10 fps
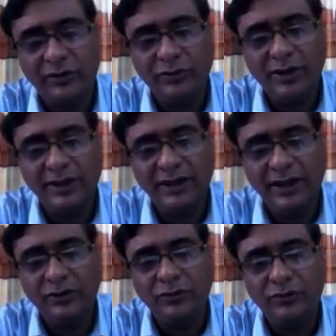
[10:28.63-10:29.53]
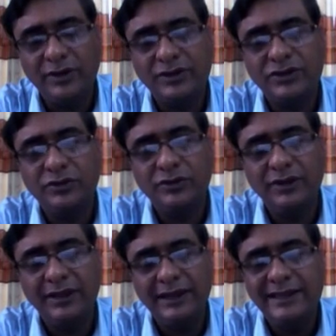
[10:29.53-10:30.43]
or what Eliot wants
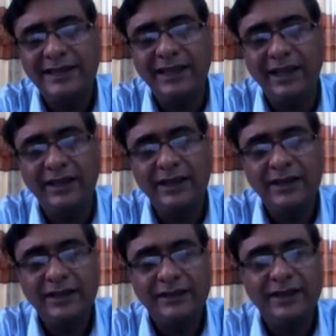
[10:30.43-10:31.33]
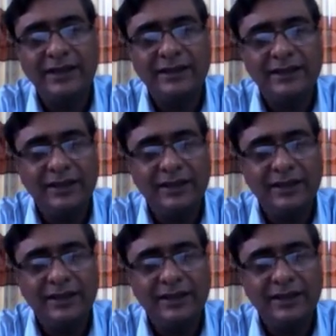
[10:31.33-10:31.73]
to indicate, that